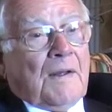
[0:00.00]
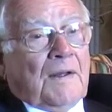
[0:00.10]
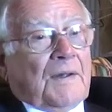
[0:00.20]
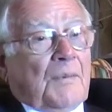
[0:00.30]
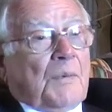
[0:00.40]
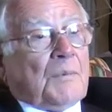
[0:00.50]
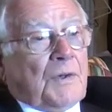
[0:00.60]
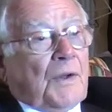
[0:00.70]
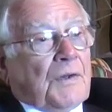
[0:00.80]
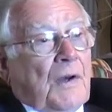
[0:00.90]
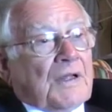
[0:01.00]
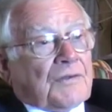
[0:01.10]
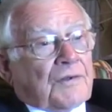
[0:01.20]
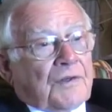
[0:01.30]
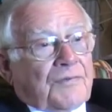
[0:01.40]
And then when we were on night
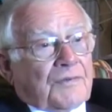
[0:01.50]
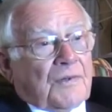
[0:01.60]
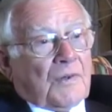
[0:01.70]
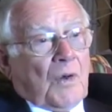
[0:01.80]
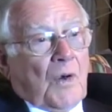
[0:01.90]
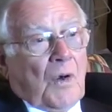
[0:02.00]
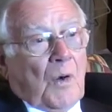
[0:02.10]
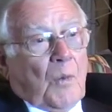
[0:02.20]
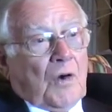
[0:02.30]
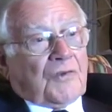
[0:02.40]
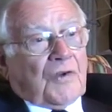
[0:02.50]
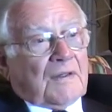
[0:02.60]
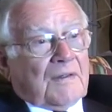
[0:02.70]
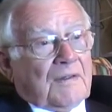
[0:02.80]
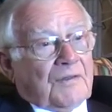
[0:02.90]
shift, wash it
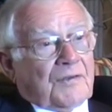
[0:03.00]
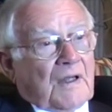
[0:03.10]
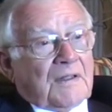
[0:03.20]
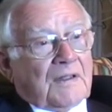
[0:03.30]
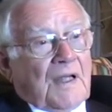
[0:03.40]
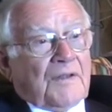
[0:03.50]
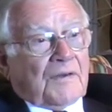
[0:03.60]
and stick it together